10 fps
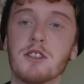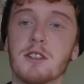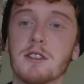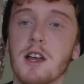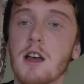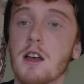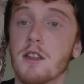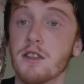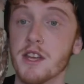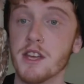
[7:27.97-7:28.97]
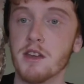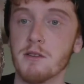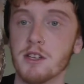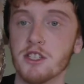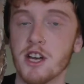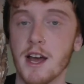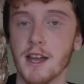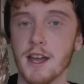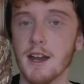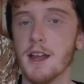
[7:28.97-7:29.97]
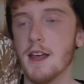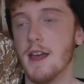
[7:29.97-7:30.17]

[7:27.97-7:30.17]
just the cutest jacket